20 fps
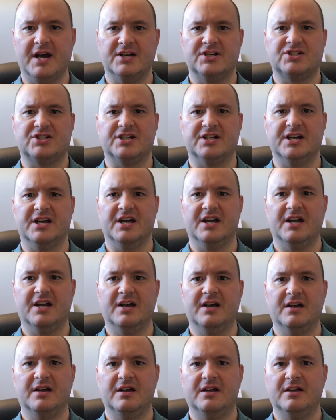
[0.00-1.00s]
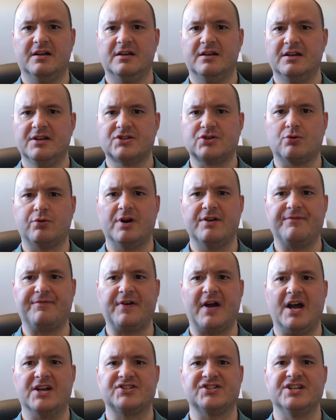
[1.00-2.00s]
that uh, is quite
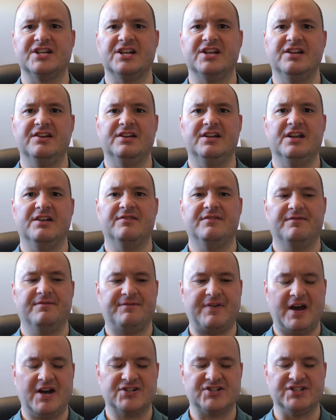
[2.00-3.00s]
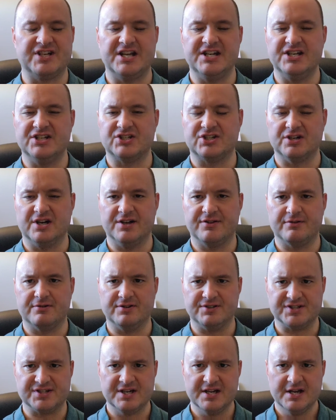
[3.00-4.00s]
fascinating fascinating to
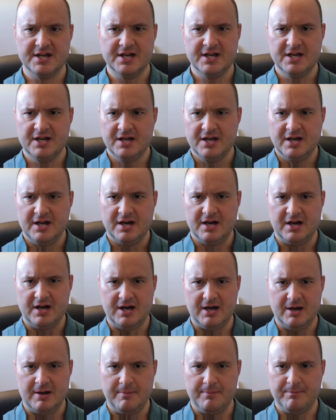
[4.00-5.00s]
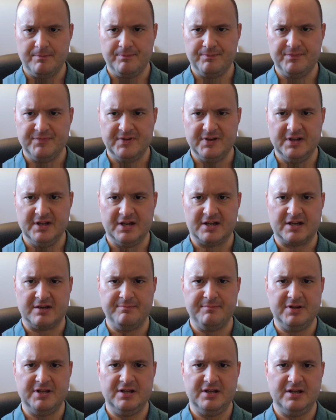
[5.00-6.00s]
others. Um, it
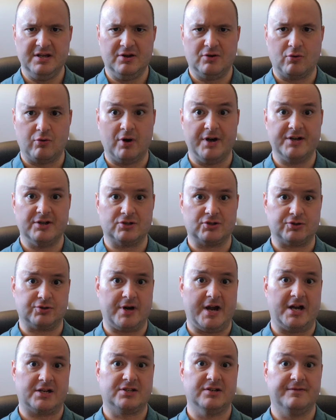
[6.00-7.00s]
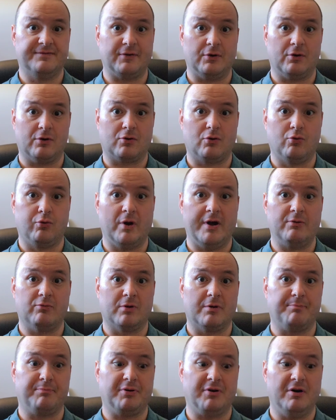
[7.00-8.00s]
can be quite attractive or
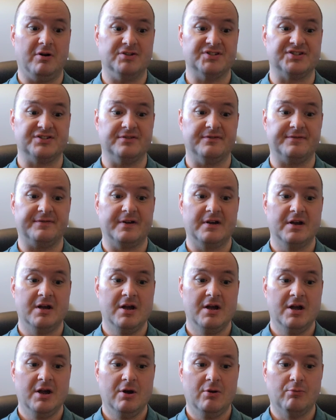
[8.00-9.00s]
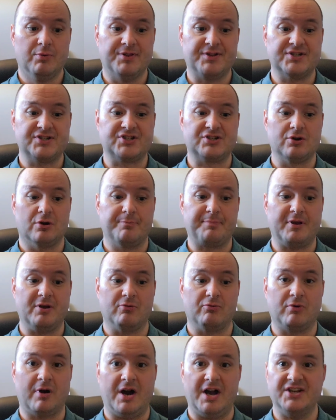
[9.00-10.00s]
quite repulsive. With a
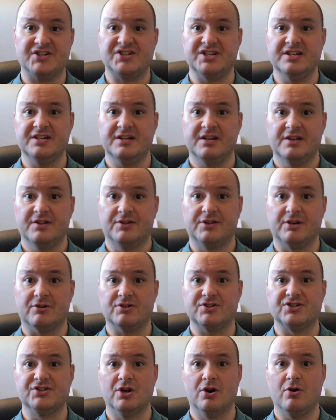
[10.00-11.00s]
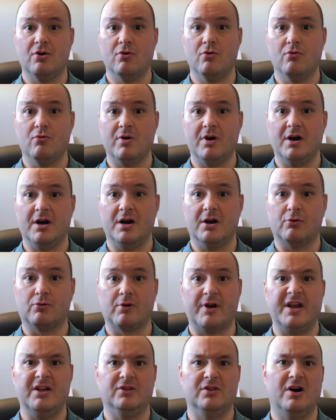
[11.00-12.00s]
Scorpio rising, there is no
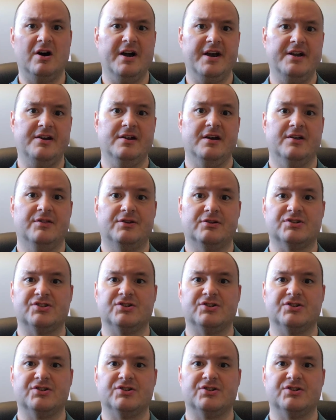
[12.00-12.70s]
uh, gray line.